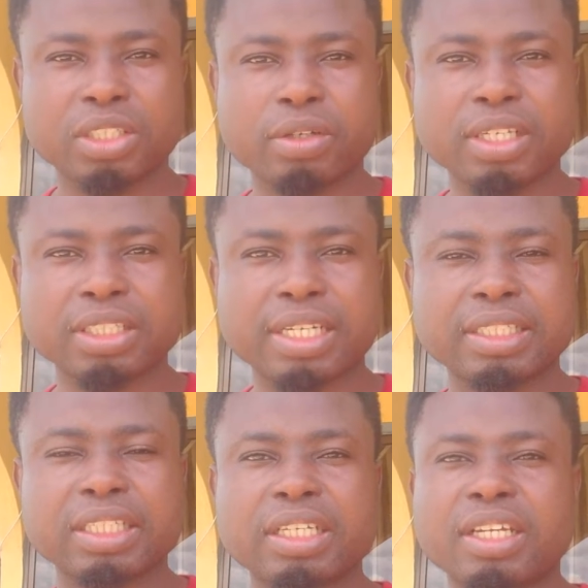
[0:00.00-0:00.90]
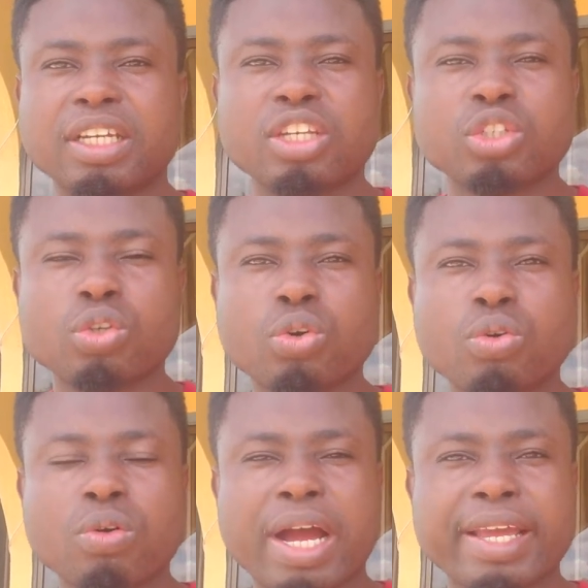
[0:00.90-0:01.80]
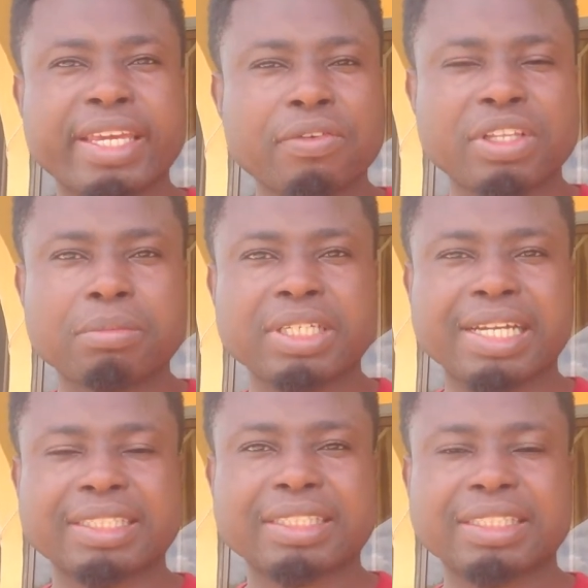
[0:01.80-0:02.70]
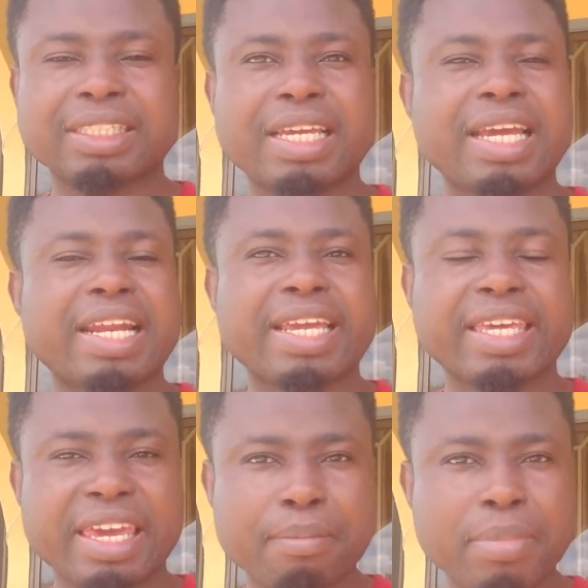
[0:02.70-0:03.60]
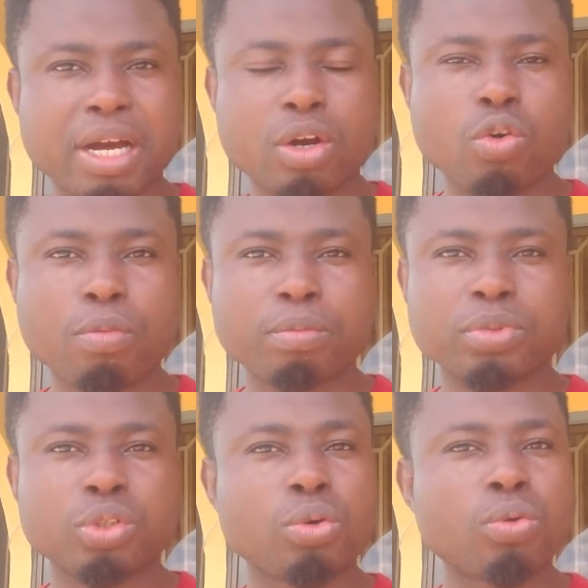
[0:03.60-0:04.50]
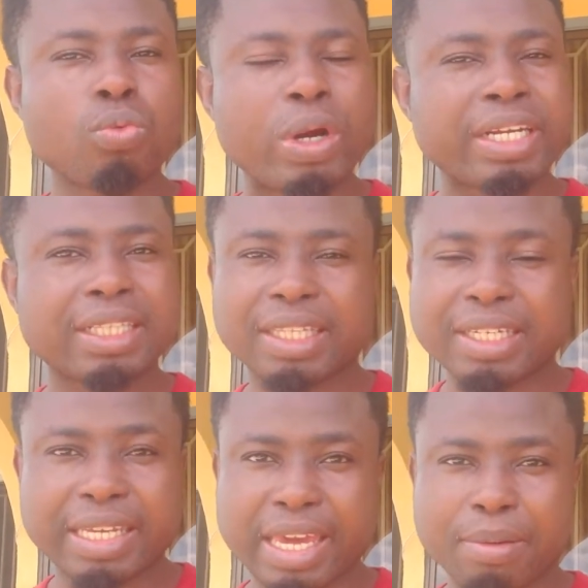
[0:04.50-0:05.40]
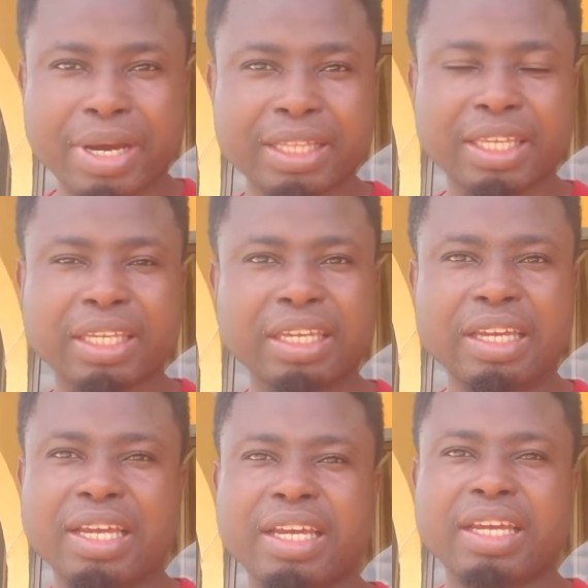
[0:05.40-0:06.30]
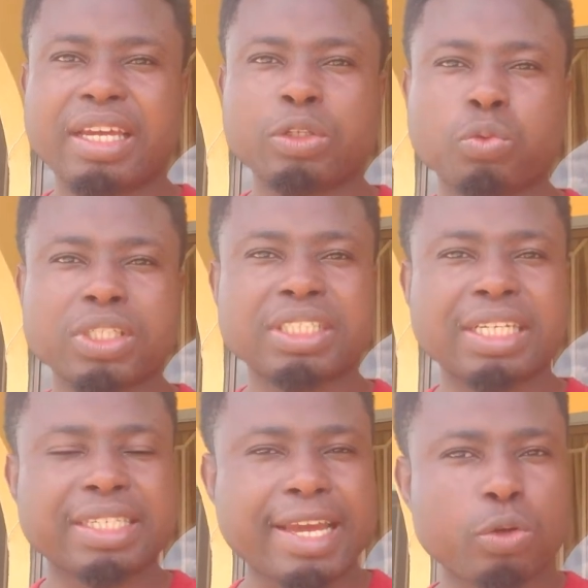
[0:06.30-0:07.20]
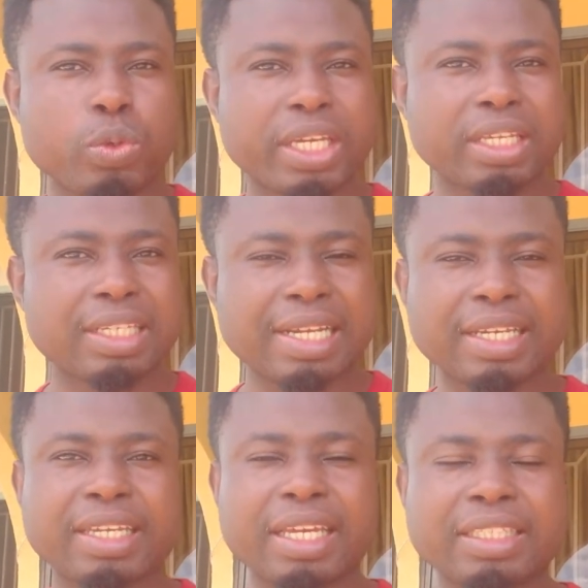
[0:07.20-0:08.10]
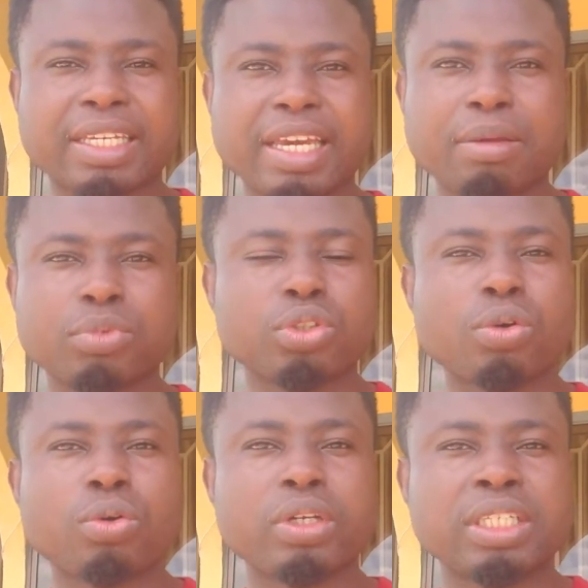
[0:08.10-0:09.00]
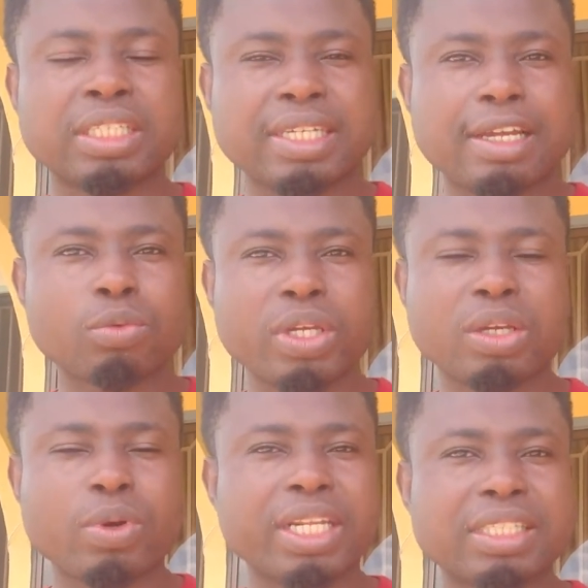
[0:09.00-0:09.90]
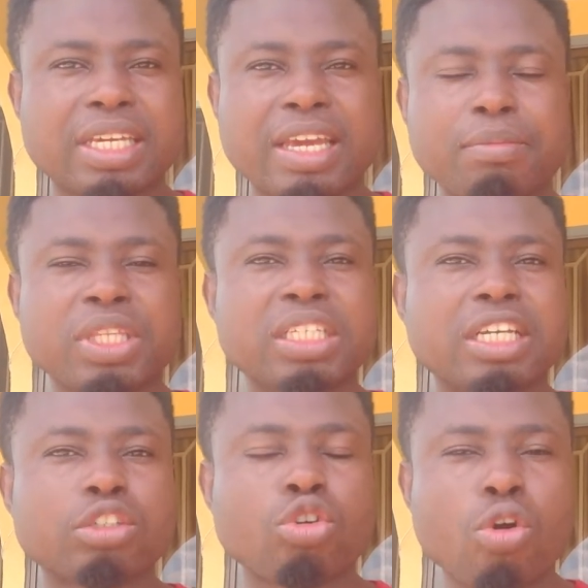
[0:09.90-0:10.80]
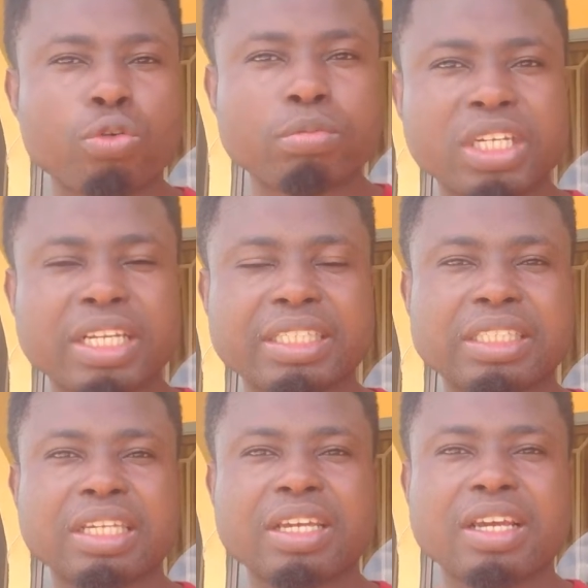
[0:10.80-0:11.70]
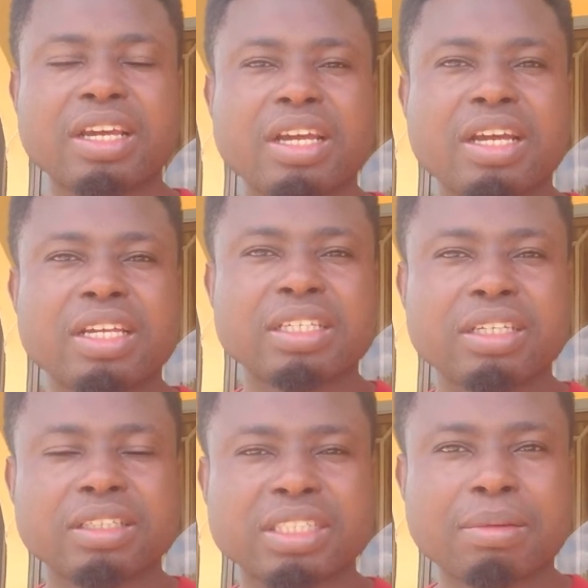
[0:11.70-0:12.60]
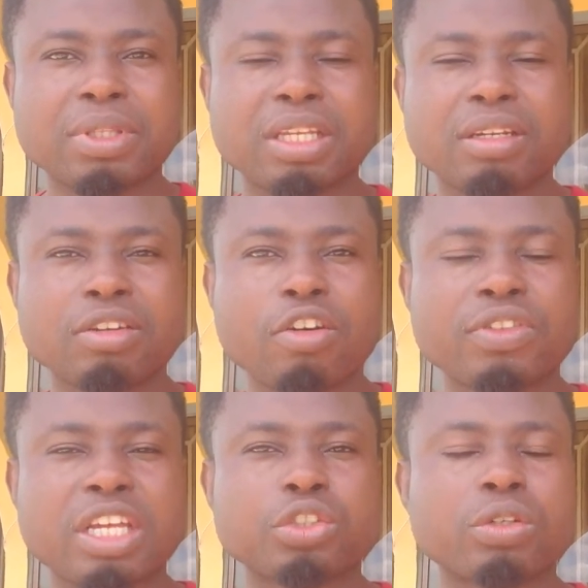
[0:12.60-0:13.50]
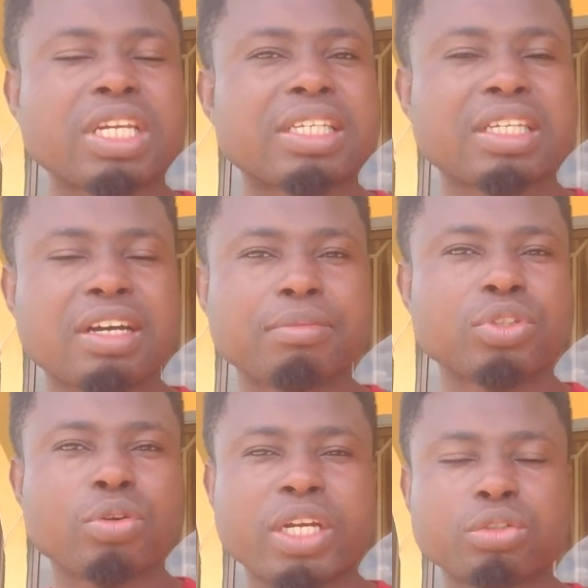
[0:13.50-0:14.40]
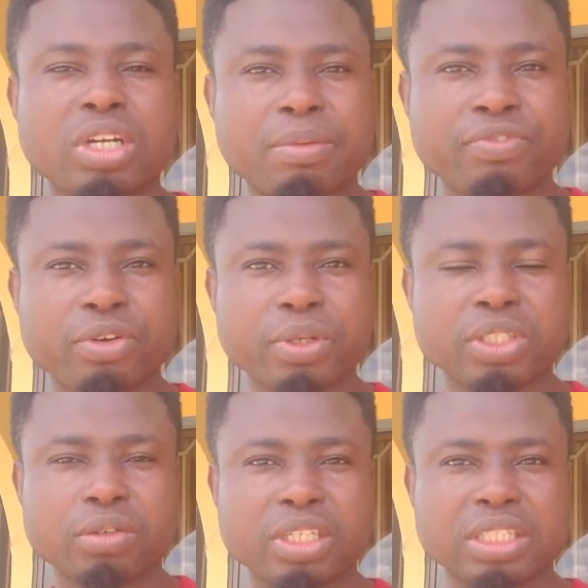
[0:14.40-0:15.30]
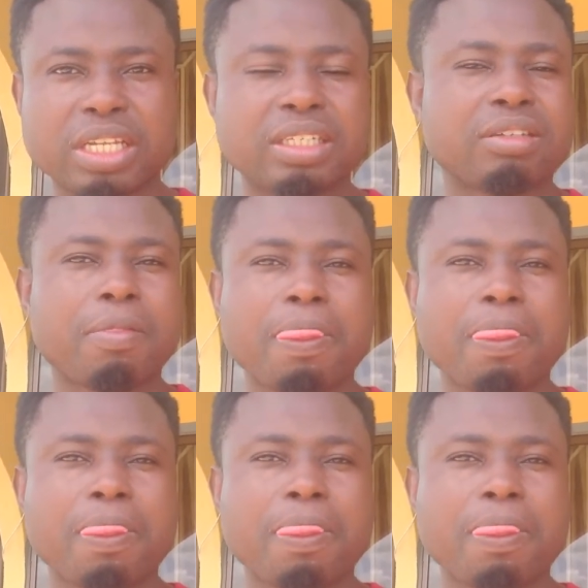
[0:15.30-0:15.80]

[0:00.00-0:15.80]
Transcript: You understand? So I gave them that and I came back home. So when the thing came, I think it was in the third week that it, it came. So in the third week, when it came, they just called me that something of that sort has come, so I should come for it. You understand?